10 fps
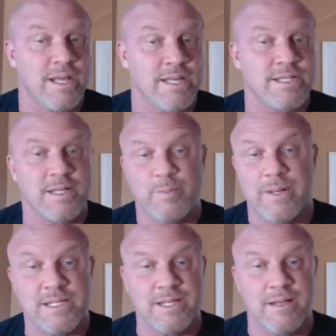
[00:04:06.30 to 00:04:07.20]
HGH,
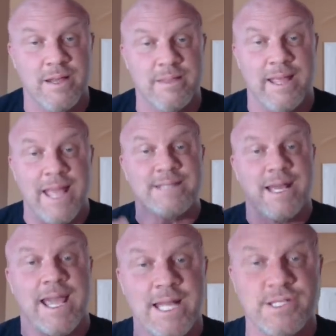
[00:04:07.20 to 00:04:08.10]
but it's the
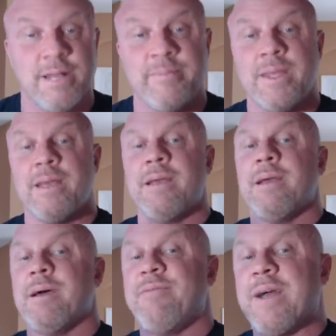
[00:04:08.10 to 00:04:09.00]
anti-aging
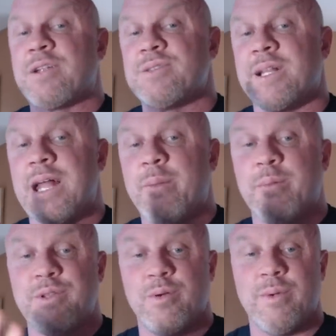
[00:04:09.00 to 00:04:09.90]
factors that a lot of
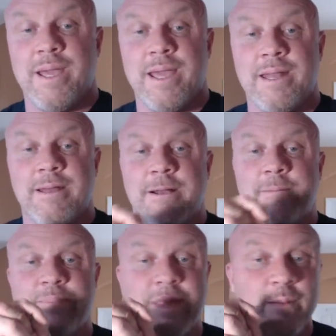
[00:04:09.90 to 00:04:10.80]
people do, and
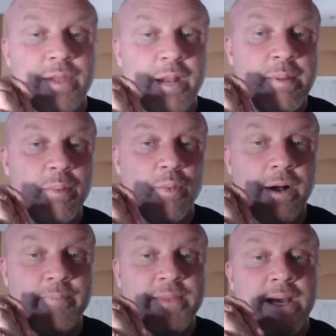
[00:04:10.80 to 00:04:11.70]
that a lot of people
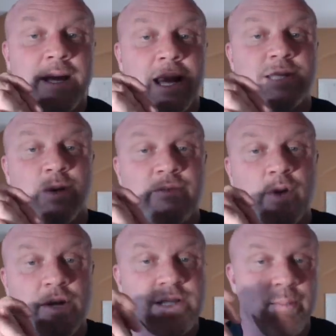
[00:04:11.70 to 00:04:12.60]
want. And so I've
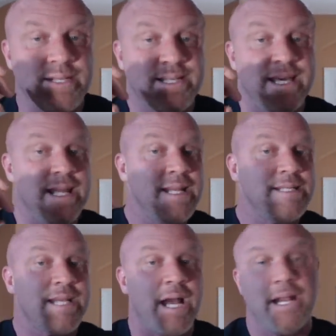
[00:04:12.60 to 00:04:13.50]
noticed that my skin
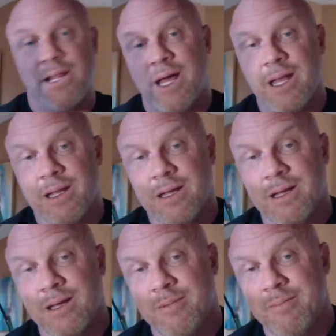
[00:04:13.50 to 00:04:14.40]
has gotten a lot
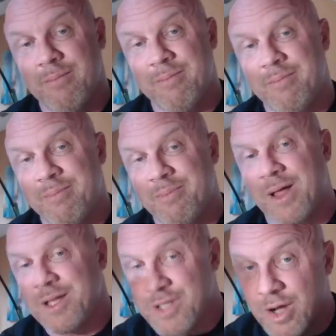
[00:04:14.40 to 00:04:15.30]

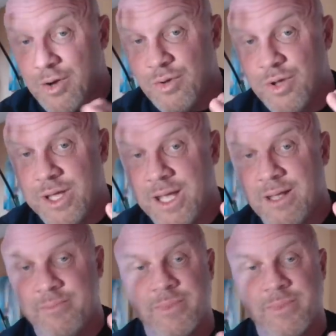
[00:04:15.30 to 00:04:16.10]
younger looking,